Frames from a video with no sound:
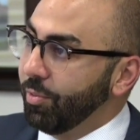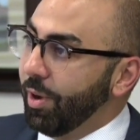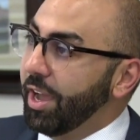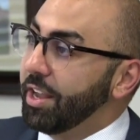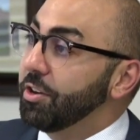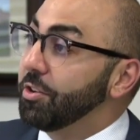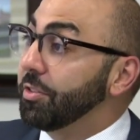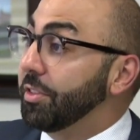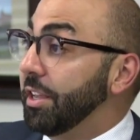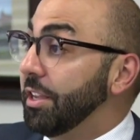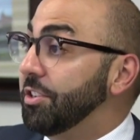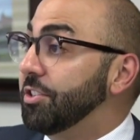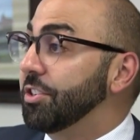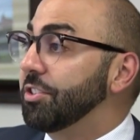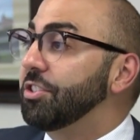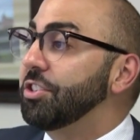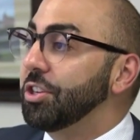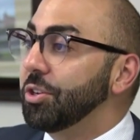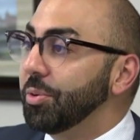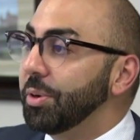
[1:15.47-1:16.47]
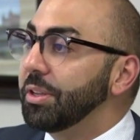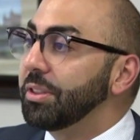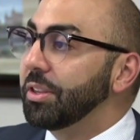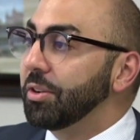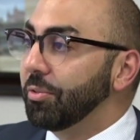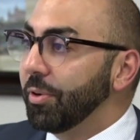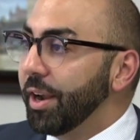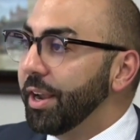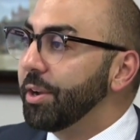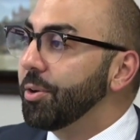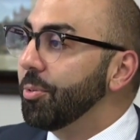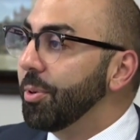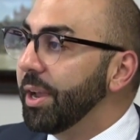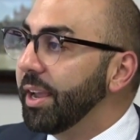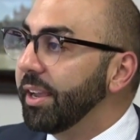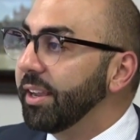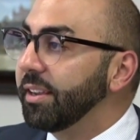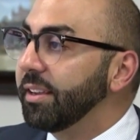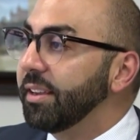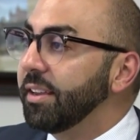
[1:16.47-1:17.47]
Why don't they just do it the right
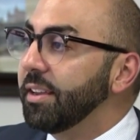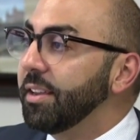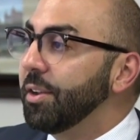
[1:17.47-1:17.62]
way?